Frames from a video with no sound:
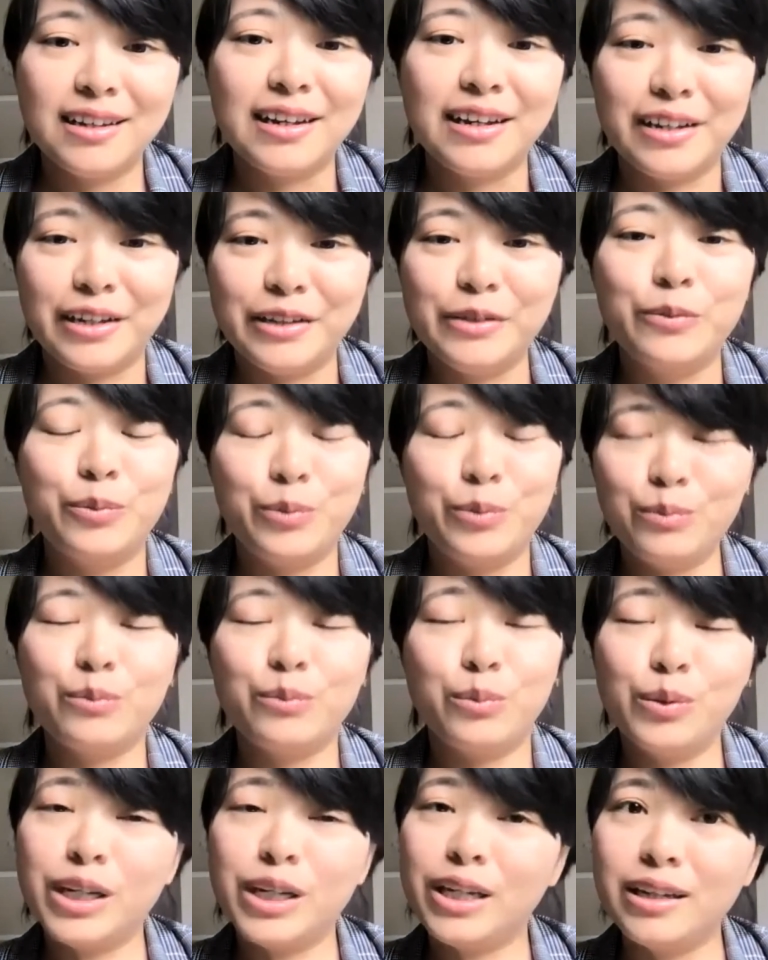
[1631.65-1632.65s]
And
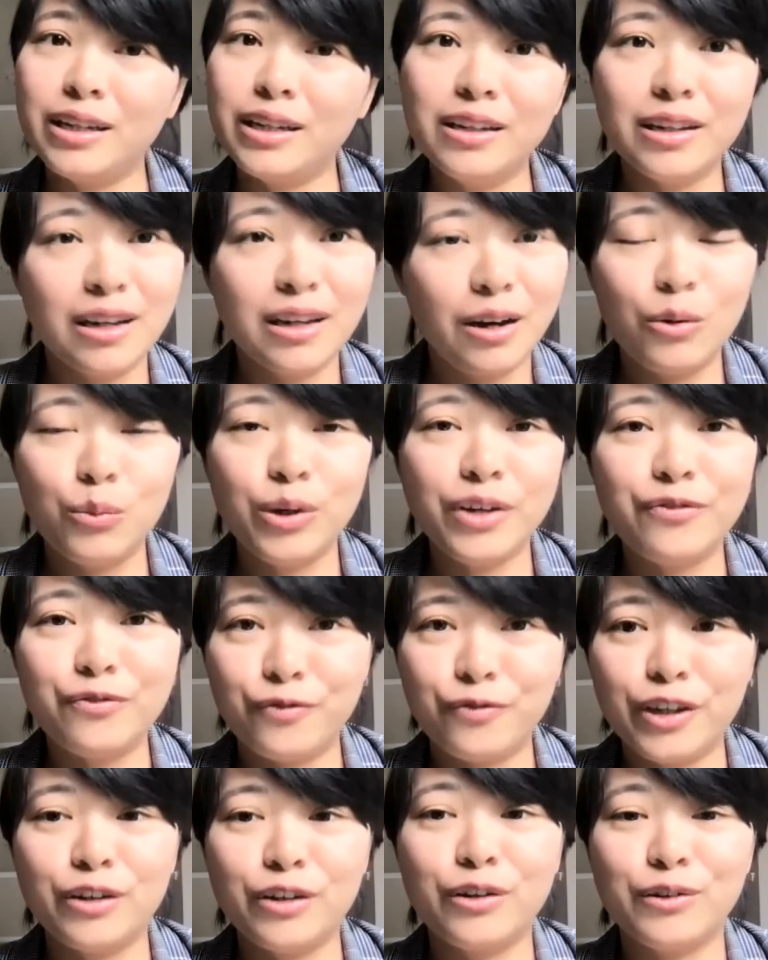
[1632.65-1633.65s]
we we
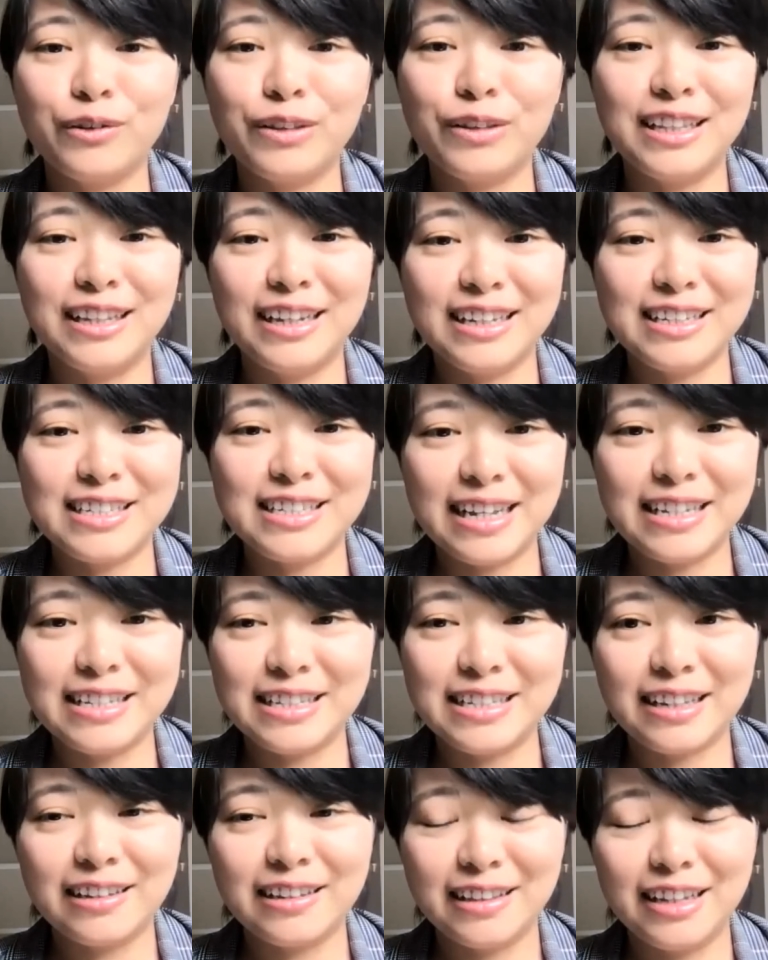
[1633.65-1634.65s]
feel this
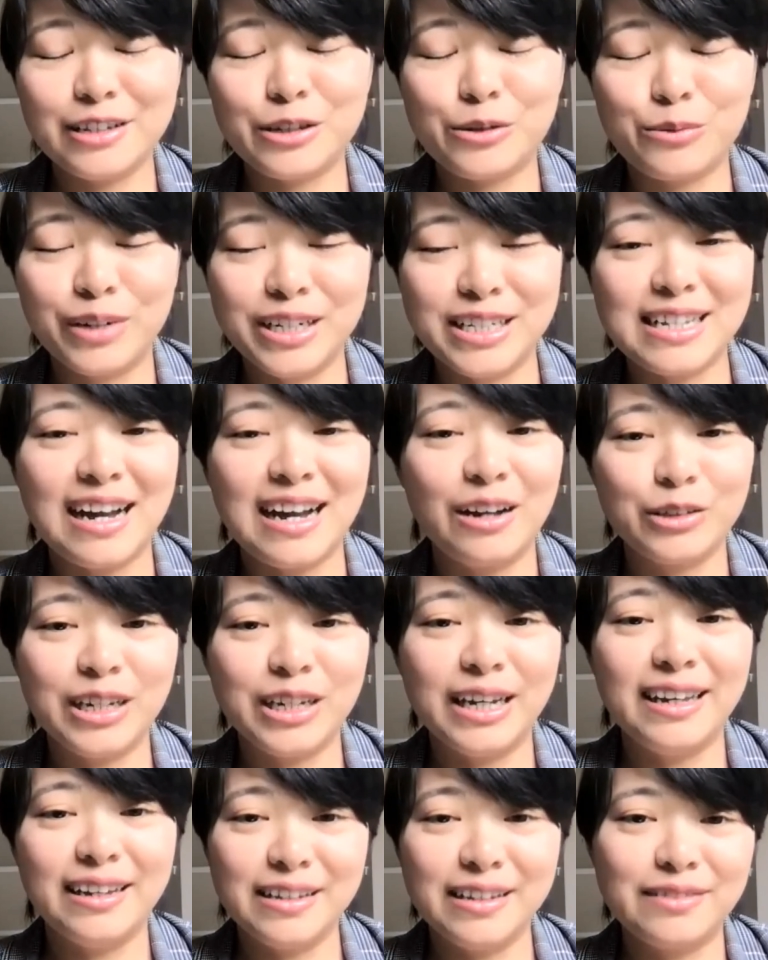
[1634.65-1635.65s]
is this result
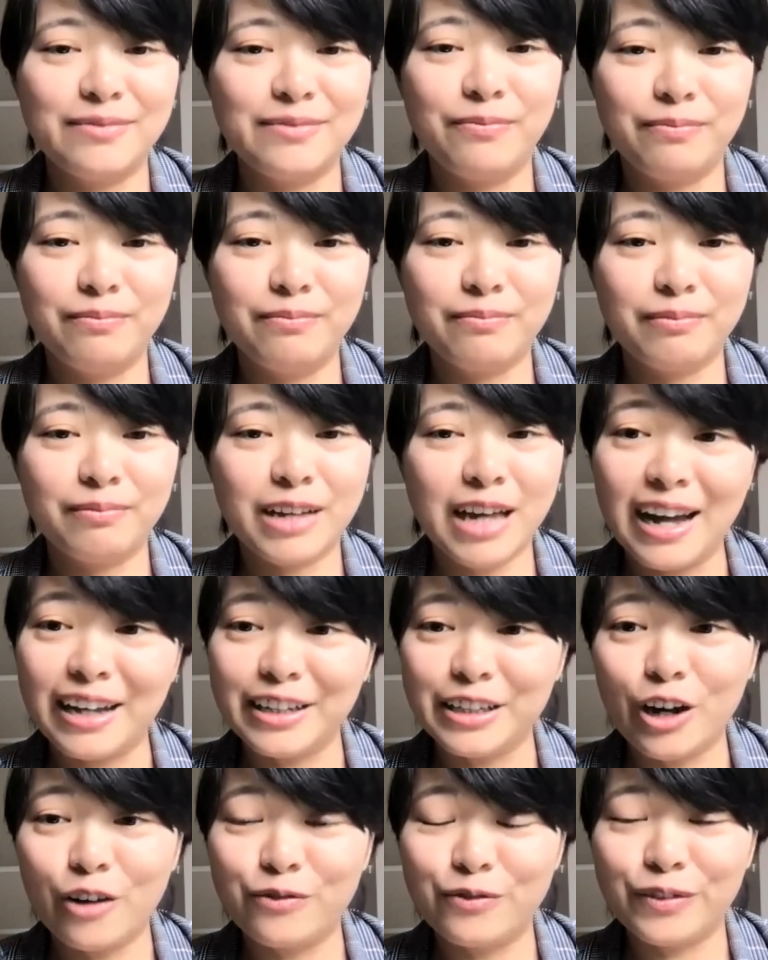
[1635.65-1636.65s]
is
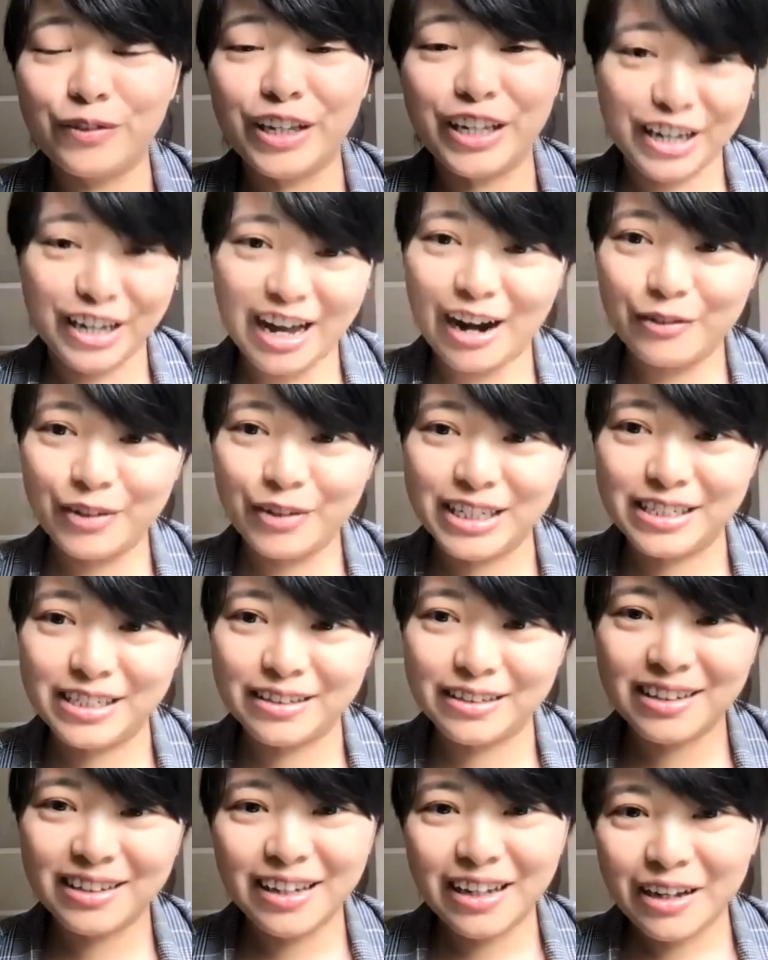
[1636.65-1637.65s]
kind of
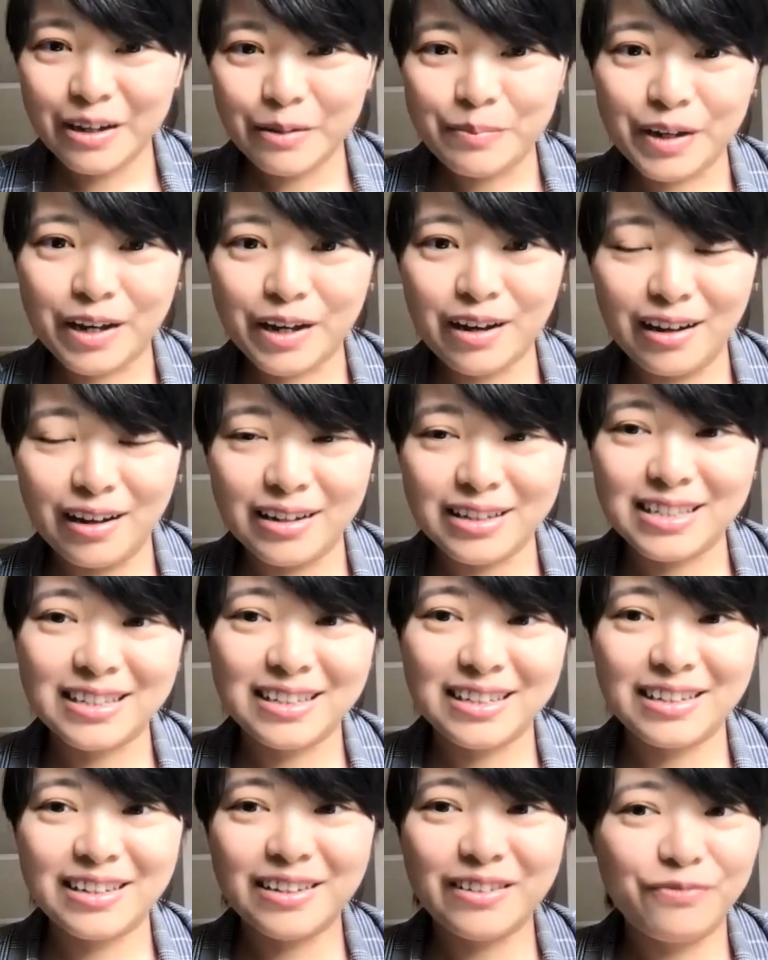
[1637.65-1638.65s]
encouraging because
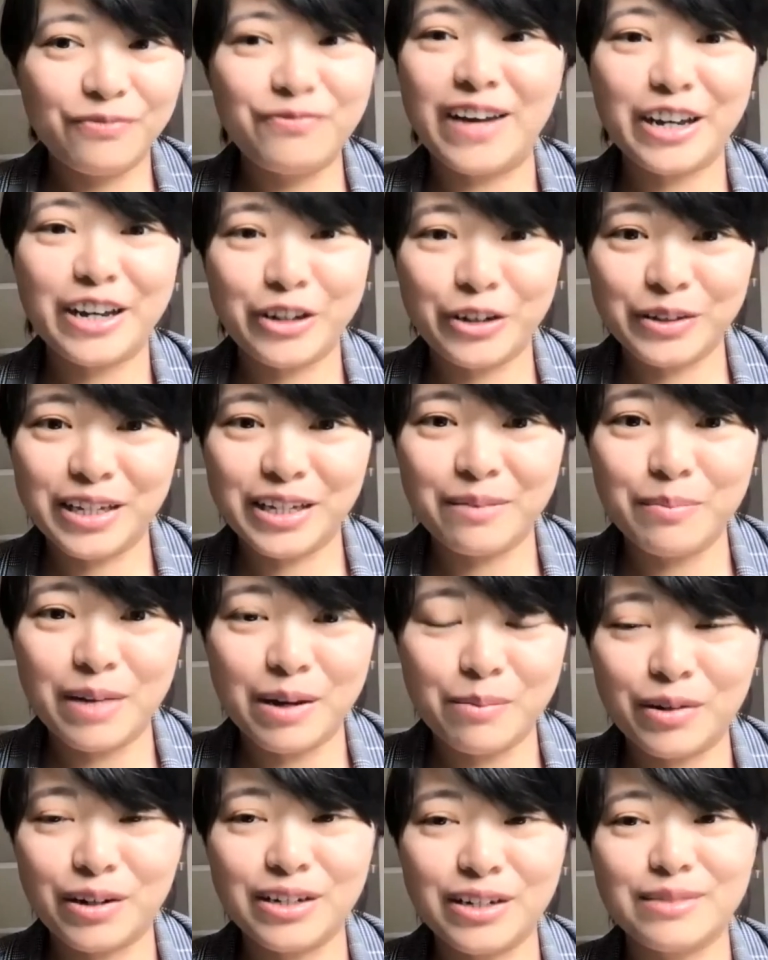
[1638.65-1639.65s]
faculty
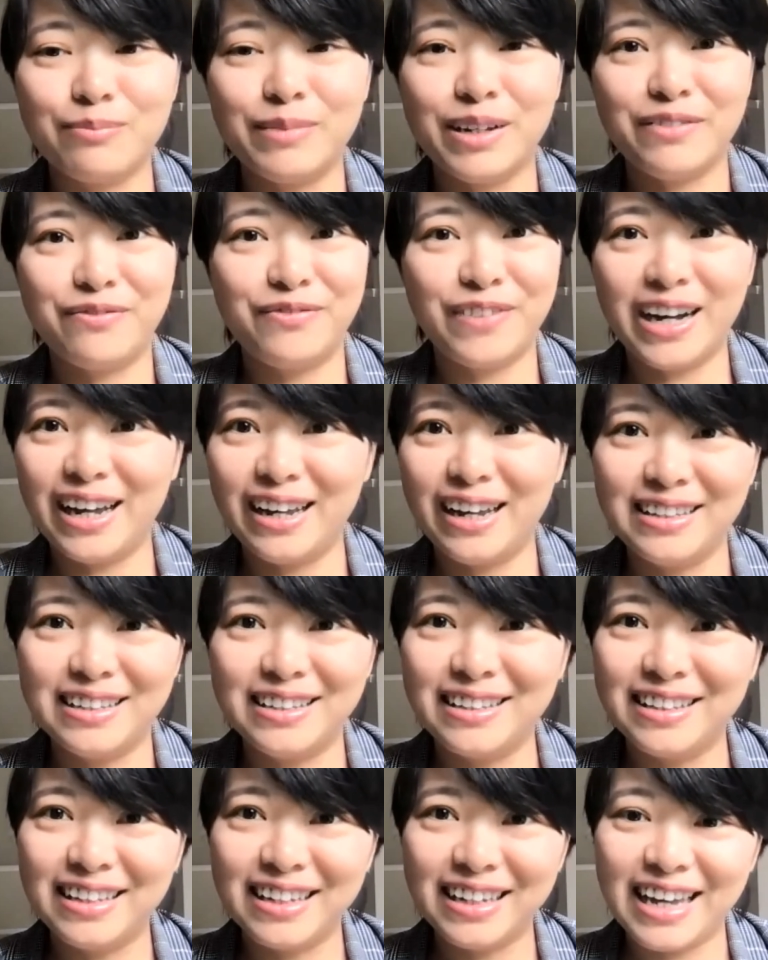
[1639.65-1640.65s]
members may find
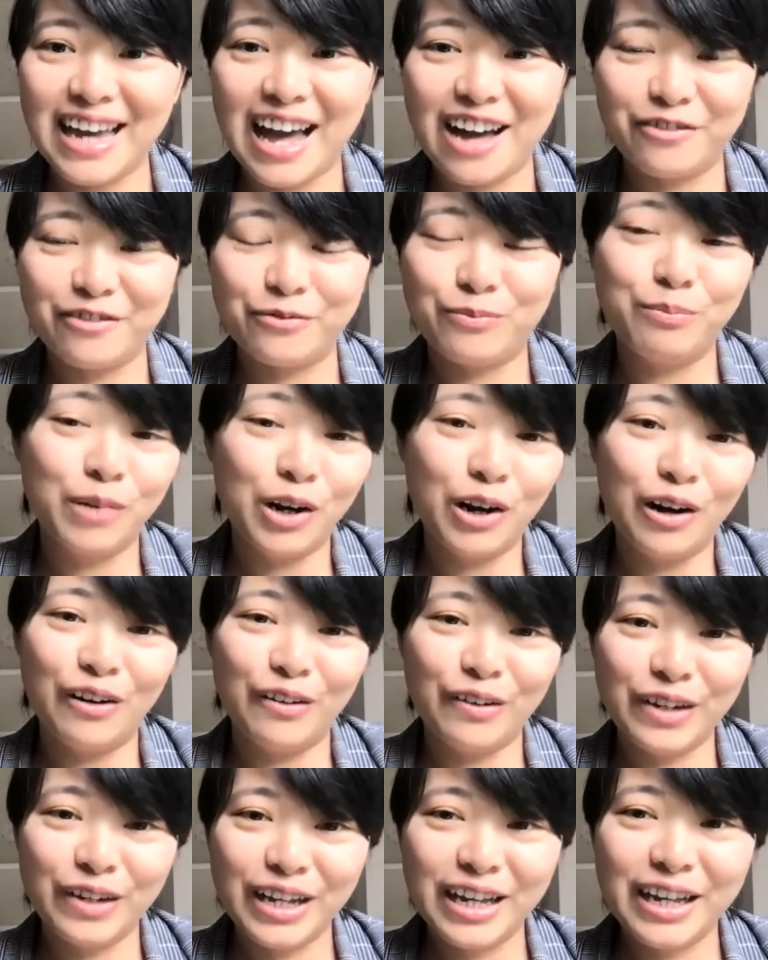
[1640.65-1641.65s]
they have
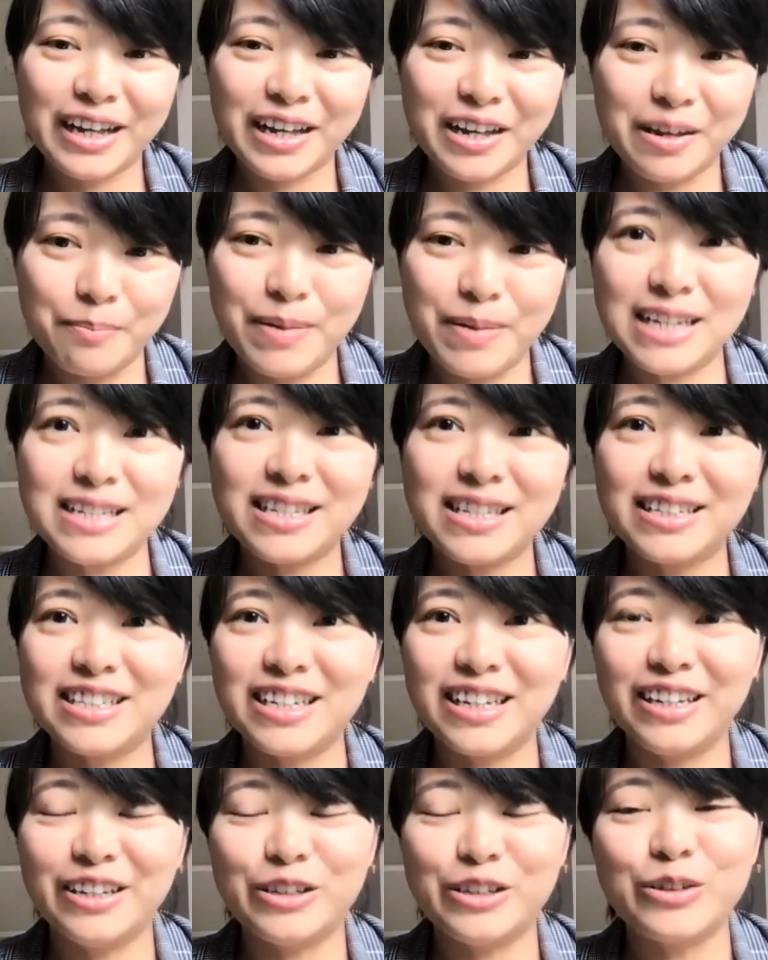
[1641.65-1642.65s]
more
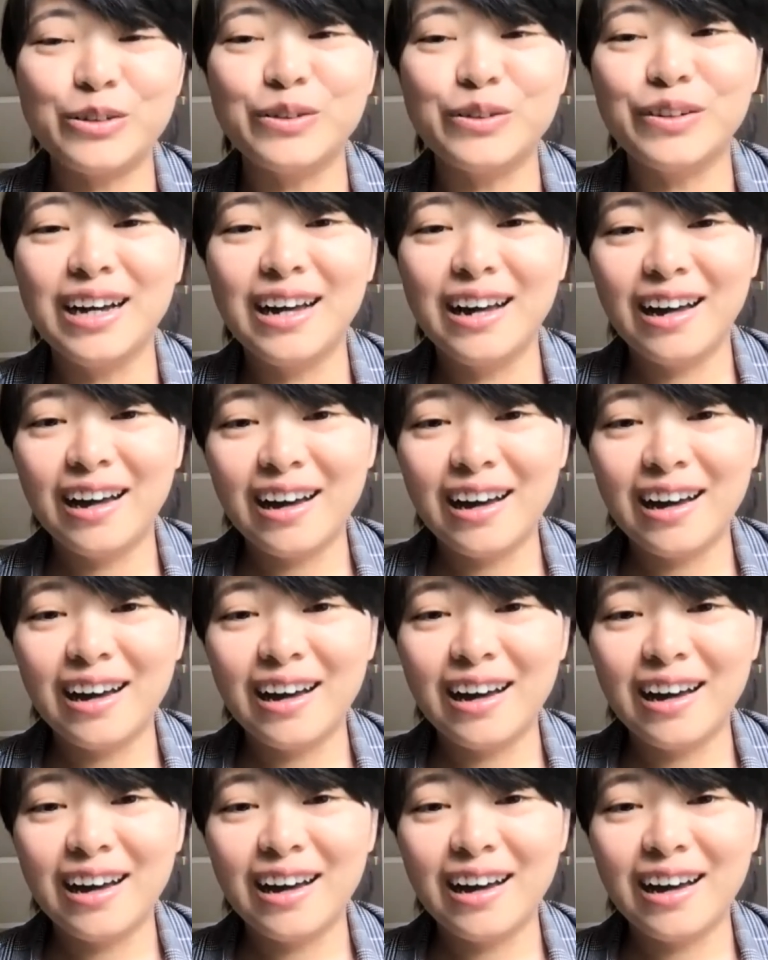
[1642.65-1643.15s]
capacity to